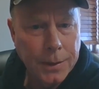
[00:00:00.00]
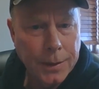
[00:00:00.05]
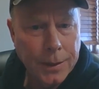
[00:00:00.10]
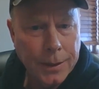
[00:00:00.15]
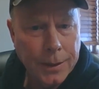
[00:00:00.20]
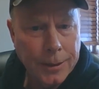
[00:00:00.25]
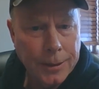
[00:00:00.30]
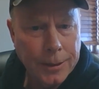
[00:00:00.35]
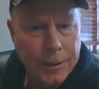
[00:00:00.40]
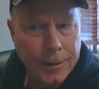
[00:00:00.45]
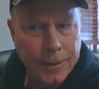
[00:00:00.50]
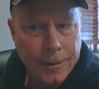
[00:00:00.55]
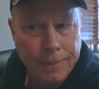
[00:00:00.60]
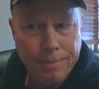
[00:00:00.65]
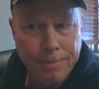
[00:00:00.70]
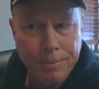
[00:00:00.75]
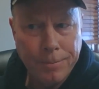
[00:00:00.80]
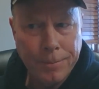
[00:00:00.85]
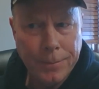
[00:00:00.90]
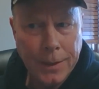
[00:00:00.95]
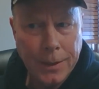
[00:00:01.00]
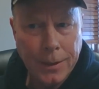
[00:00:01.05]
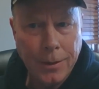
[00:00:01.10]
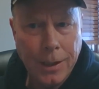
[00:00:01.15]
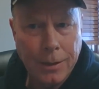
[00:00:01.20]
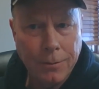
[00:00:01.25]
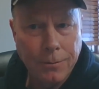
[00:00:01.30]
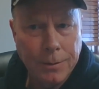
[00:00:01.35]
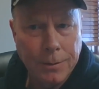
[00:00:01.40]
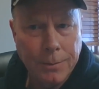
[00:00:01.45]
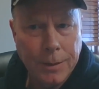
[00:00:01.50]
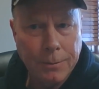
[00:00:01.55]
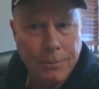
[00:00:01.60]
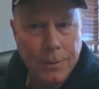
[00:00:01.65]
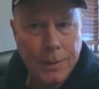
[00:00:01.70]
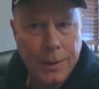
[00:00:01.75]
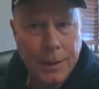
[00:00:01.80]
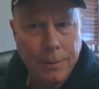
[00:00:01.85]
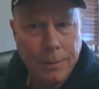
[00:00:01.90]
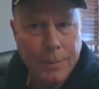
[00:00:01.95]
And, I
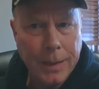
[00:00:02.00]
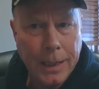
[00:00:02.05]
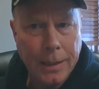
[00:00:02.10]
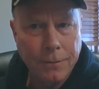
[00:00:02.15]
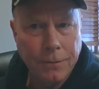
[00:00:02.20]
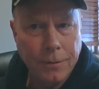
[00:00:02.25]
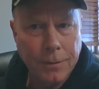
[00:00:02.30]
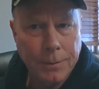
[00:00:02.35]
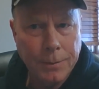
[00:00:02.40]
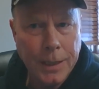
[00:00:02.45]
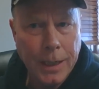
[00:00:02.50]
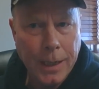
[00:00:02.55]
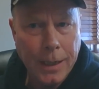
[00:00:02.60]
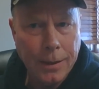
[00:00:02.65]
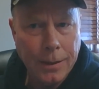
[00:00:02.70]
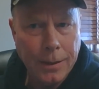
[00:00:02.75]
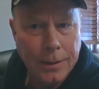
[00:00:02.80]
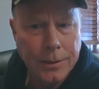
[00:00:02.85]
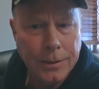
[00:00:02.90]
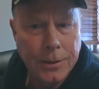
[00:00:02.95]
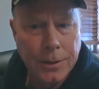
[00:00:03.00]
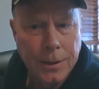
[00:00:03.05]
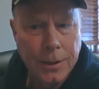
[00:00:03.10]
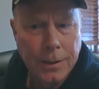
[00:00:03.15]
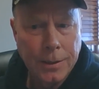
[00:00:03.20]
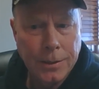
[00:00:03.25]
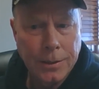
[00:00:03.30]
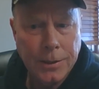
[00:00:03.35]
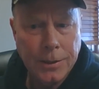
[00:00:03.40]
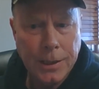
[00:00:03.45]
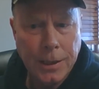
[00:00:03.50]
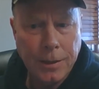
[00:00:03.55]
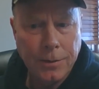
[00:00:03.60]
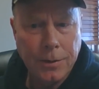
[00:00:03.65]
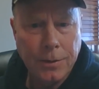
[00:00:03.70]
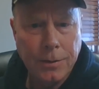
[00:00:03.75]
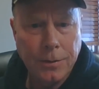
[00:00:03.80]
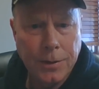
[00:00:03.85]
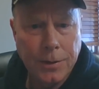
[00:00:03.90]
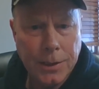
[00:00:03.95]
remember coming back from college,
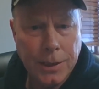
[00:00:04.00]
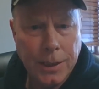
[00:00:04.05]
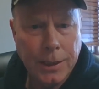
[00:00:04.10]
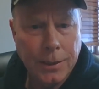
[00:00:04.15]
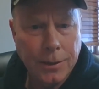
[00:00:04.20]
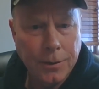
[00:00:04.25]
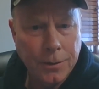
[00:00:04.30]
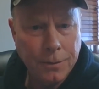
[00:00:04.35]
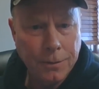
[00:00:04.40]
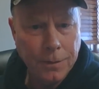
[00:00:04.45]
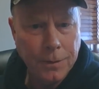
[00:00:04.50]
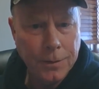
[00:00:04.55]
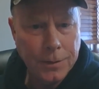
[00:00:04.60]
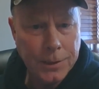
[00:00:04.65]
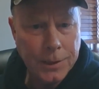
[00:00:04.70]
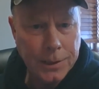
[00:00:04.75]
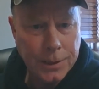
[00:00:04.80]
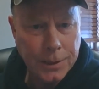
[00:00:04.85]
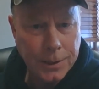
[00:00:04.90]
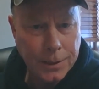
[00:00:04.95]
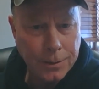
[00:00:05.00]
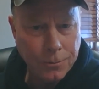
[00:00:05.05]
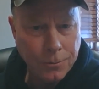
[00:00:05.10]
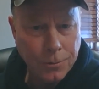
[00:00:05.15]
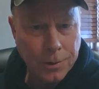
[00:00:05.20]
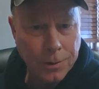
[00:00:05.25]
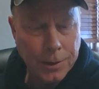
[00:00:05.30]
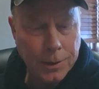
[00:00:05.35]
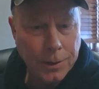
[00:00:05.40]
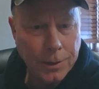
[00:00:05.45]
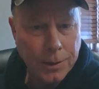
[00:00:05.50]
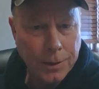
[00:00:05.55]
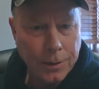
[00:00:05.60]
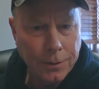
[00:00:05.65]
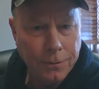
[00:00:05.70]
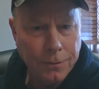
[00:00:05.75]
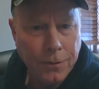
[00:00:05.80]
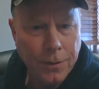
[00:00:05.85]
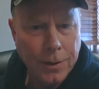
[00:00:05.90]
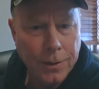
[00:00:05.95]
South Dakota State University, and working on
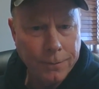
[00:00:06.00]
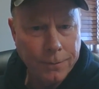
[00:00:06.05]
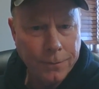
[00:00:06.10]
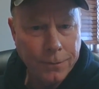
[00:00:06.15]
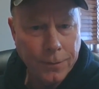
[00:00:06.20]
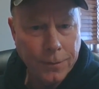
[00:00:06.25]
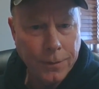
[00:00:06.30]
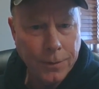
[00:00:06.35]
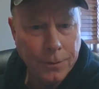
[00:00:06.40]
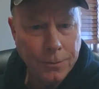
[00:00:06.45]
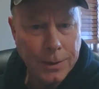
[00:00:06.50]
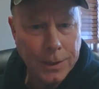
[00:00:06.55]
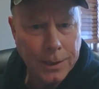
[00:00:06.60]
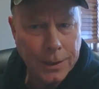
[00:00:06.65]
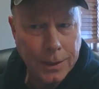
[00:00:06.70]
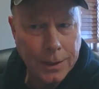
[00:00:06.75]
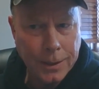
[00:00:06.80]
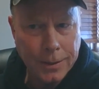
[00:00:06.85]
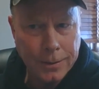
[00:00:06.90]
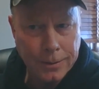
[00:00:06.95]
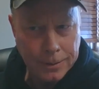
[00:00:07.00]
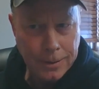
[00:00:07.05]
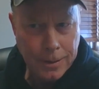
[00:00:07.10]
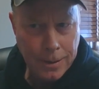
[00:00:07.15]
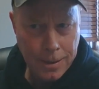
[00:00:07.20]
the farm for the weekend.